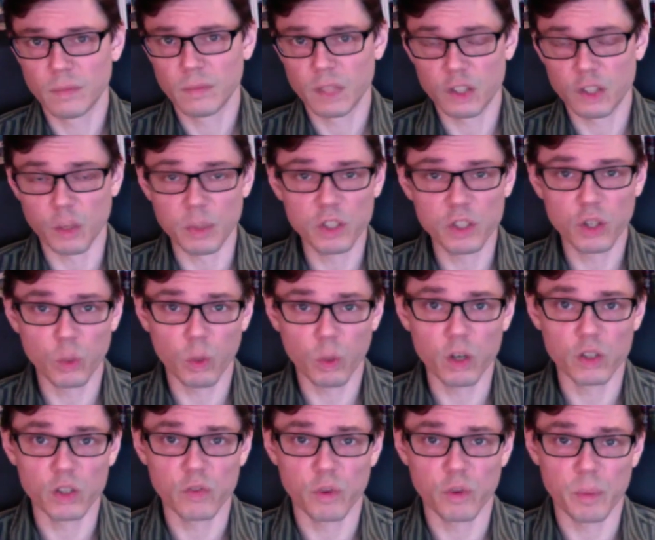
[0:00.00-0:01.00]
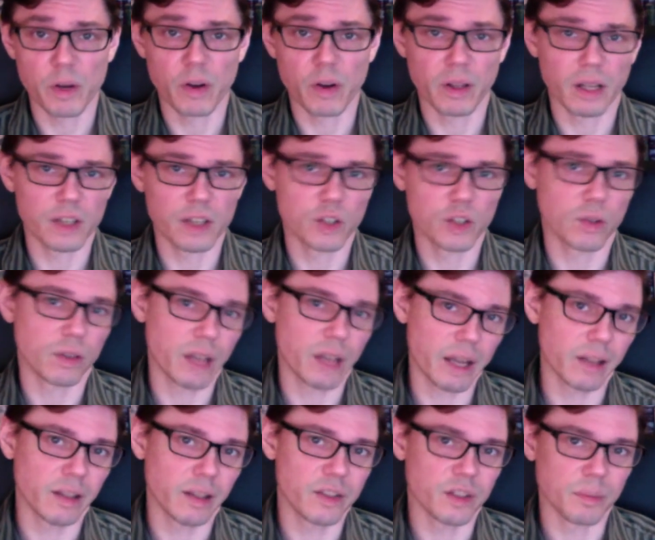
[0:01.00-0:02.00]
So much the worse for Mereological
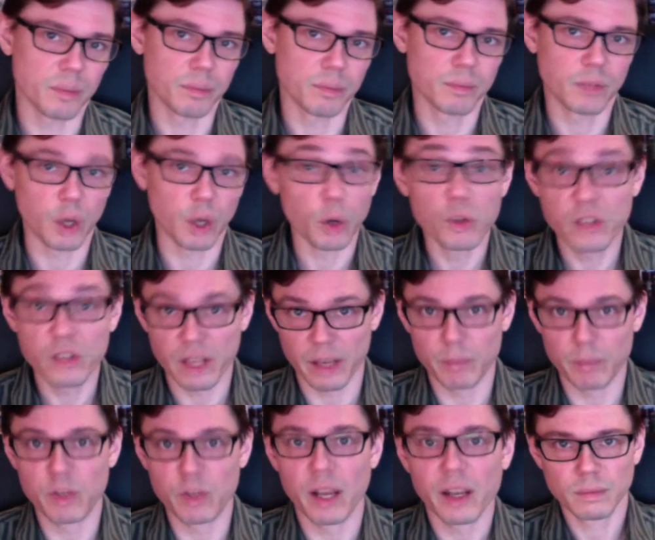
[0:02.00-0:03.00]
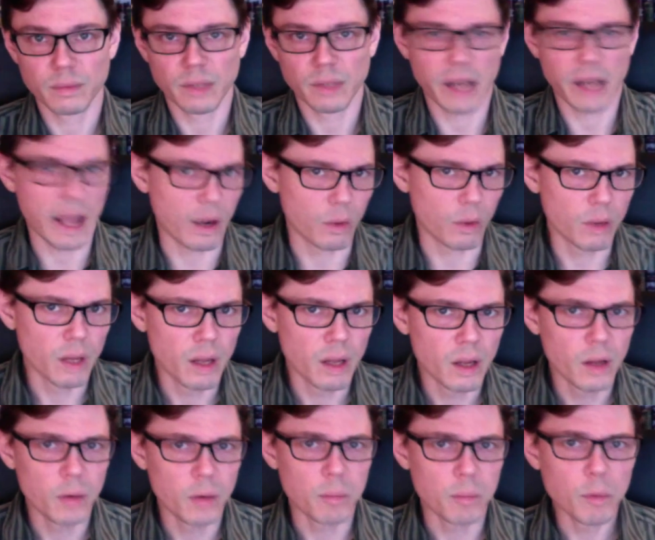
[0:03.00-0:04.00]
nihilism, goes the objection. Now,
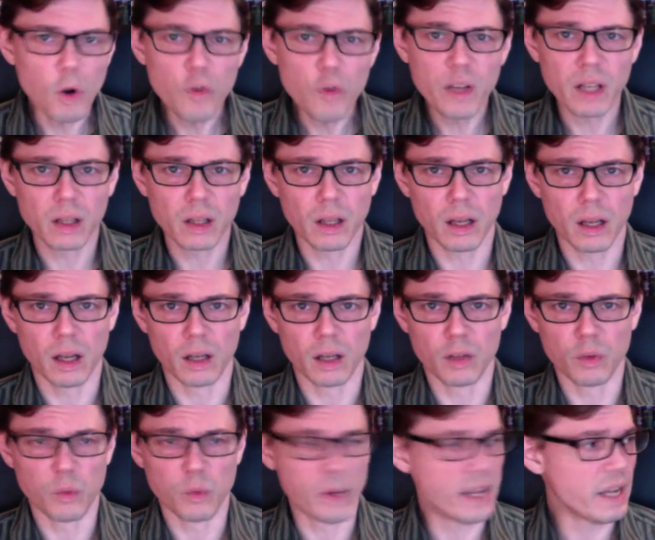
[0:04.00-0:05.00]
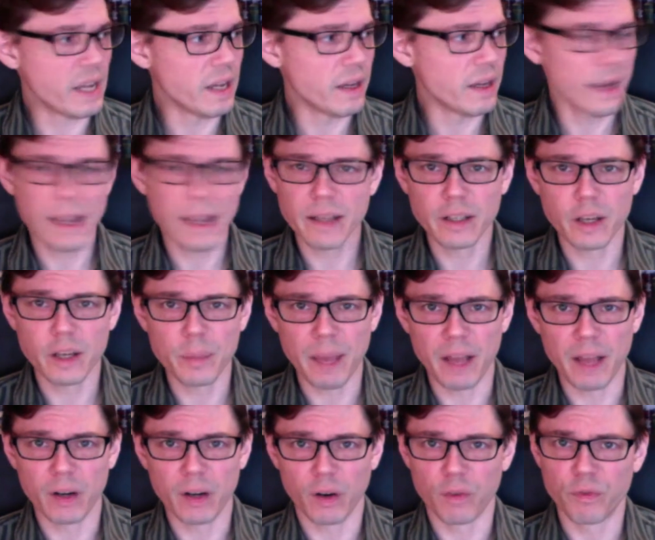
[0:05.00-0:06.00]
Moving along, we end up
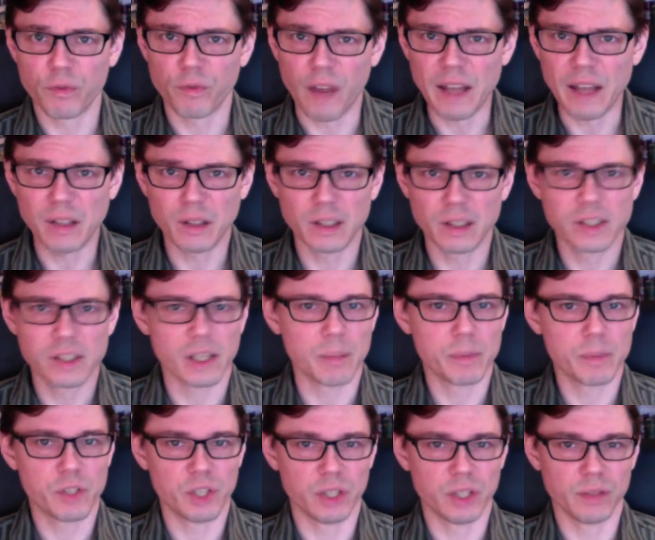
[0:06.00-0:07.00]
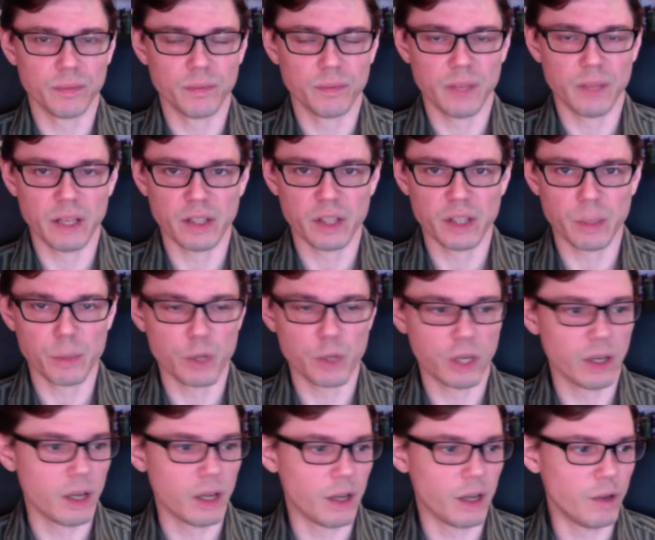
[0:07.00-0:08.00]
at our final assumption, the
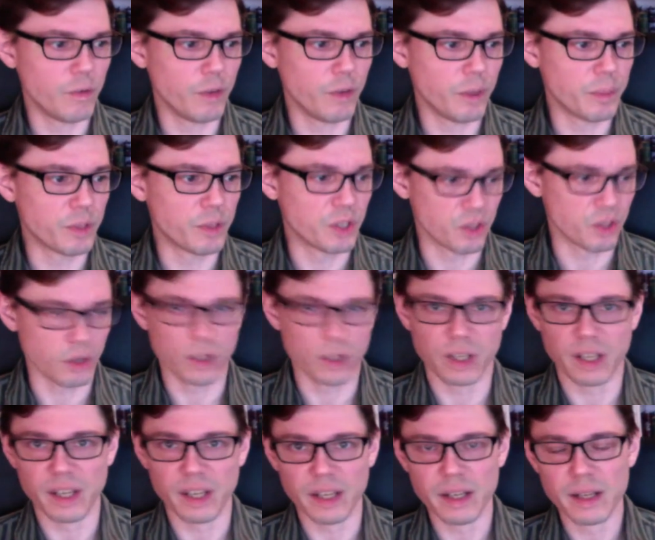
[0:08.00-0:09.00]
assumption of absurdity.